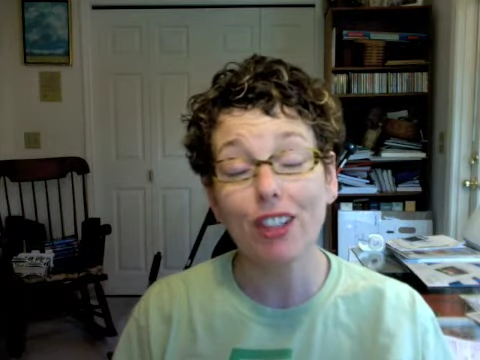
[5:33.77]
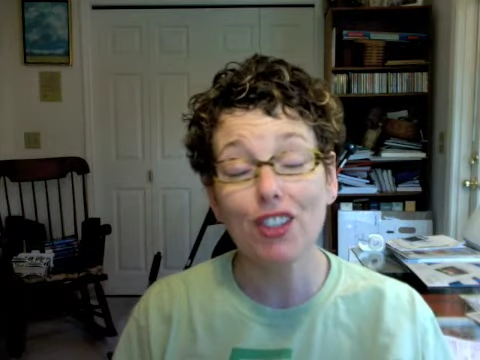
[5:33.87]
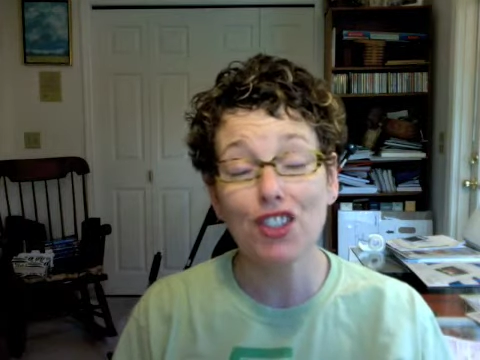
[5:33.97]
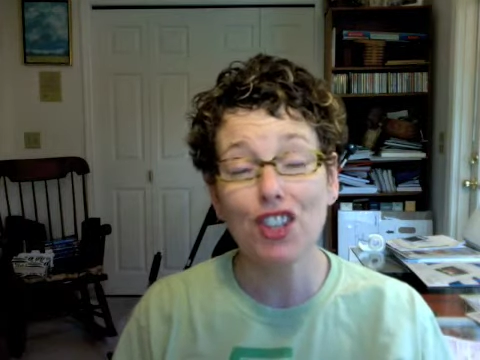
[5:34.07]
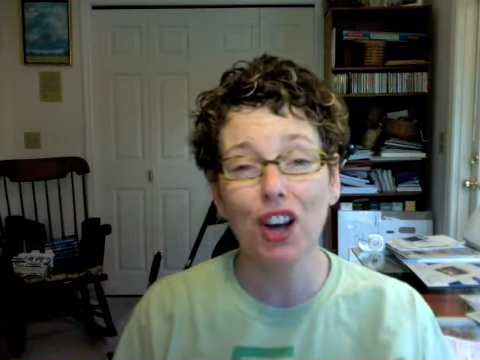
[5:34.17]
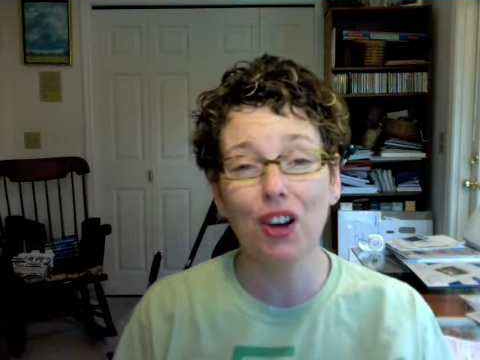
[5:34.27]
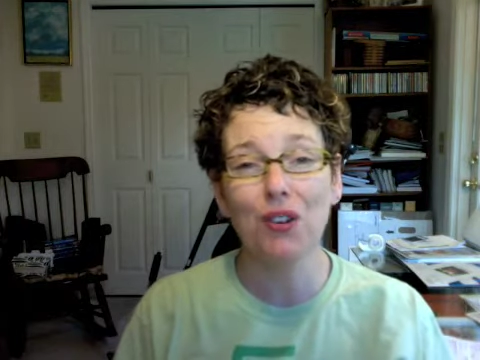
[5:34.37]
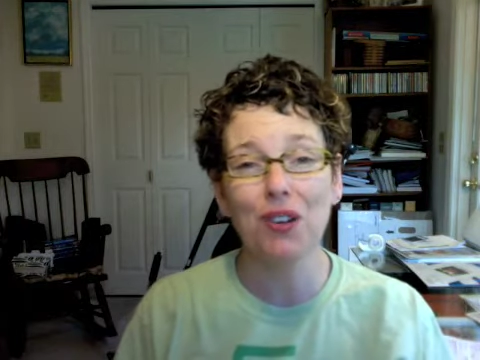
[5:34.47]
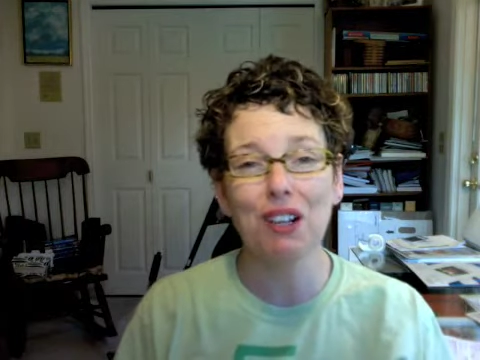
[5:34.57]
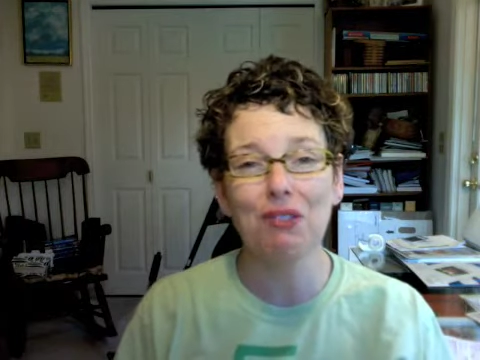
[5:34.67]
So
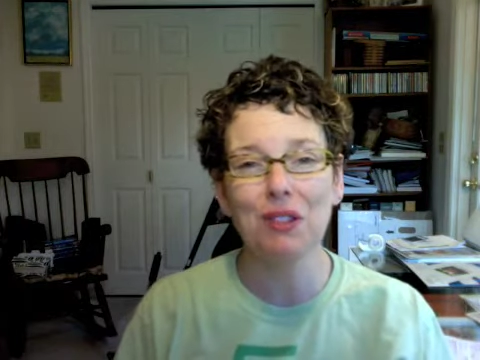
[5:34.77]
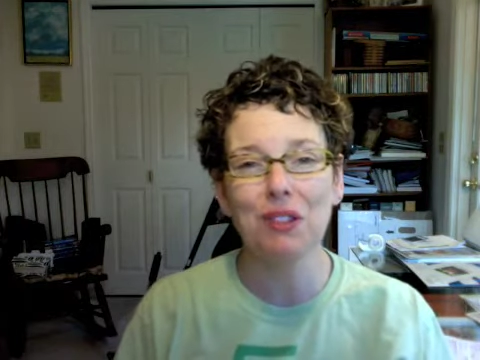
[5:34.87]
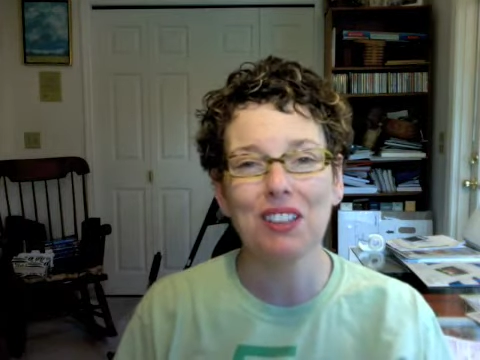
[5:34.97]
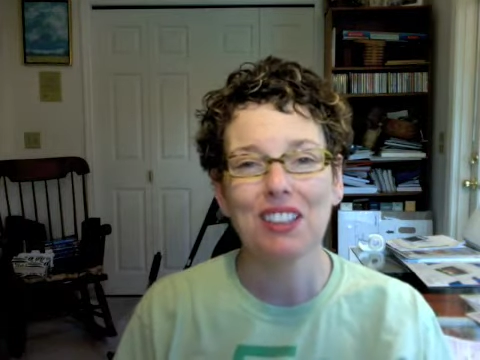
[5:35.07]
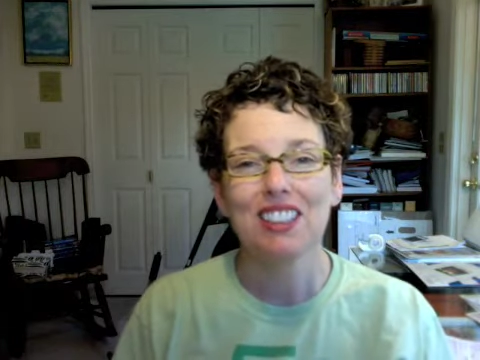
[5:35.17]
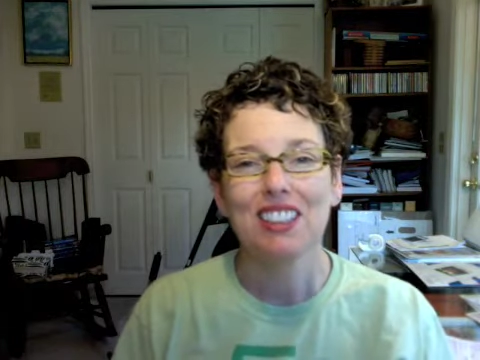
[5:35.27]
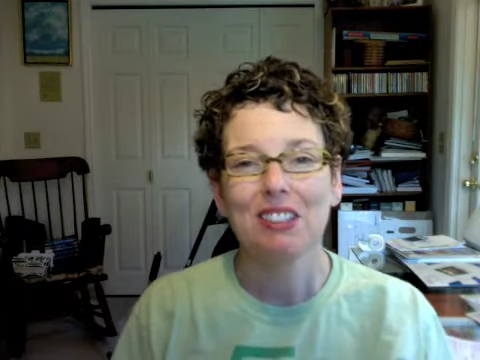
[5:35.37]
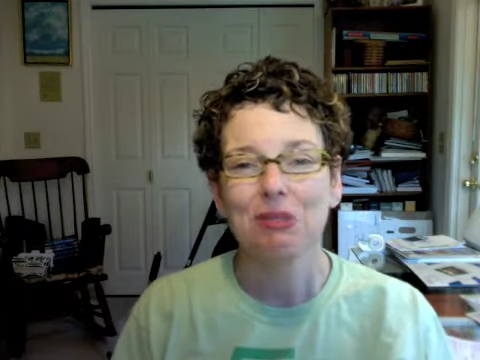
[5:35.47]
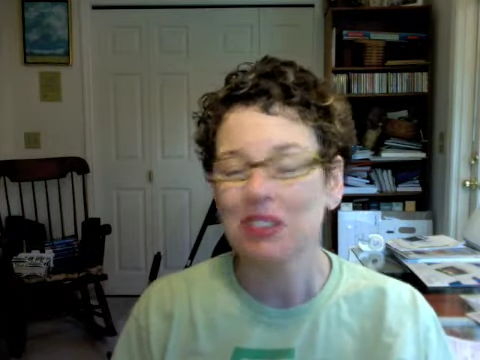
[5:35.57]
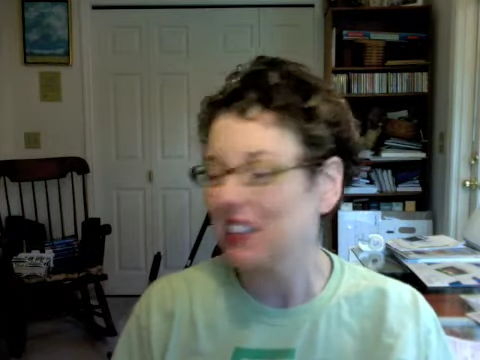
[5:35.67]

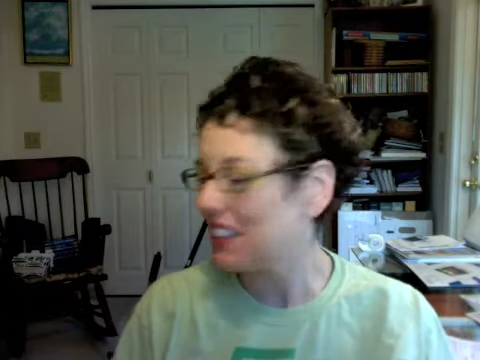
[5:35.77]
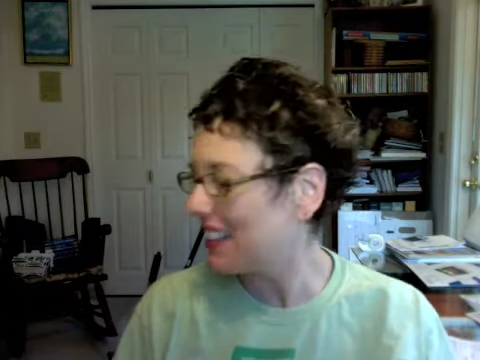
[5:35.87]
we'll